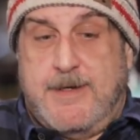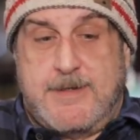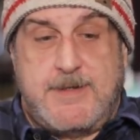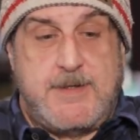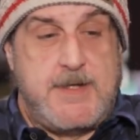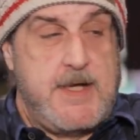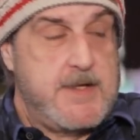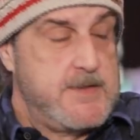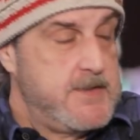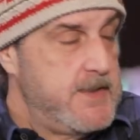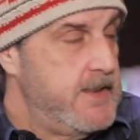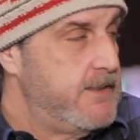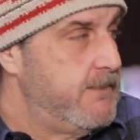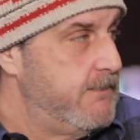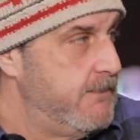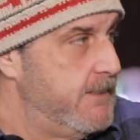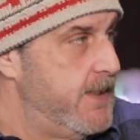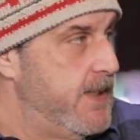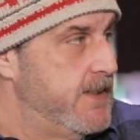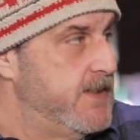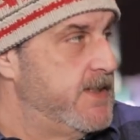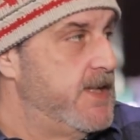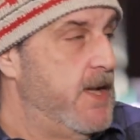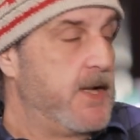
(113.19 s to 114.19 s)
says that
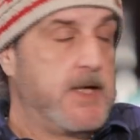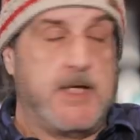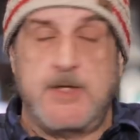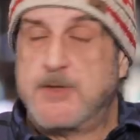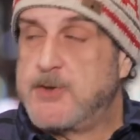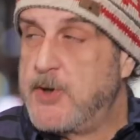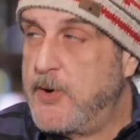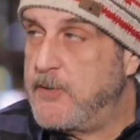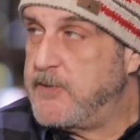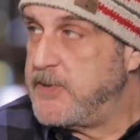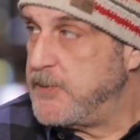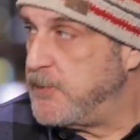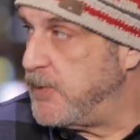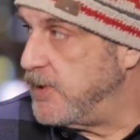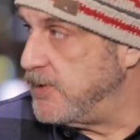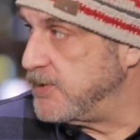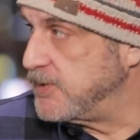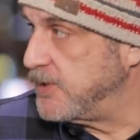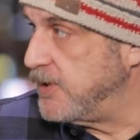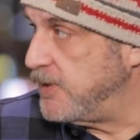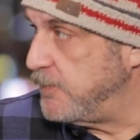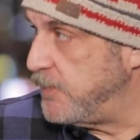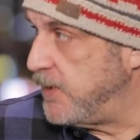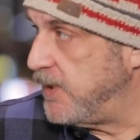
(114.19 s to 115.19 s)
a Selke trophy winner
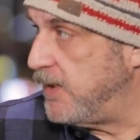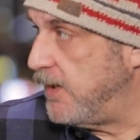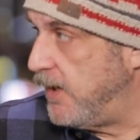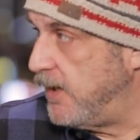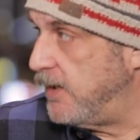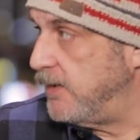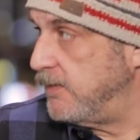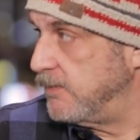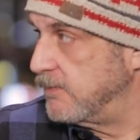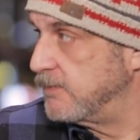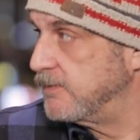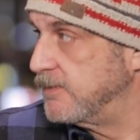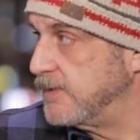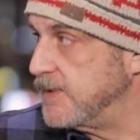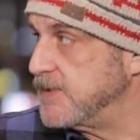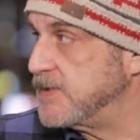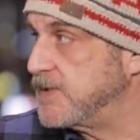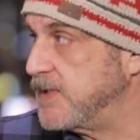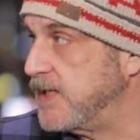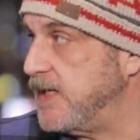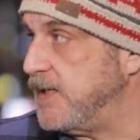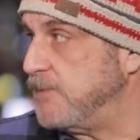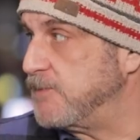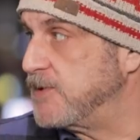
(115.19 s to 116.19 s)
is going to be on
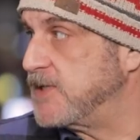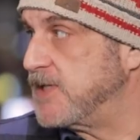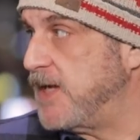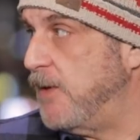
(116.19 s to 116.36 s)
this team mm-hmm.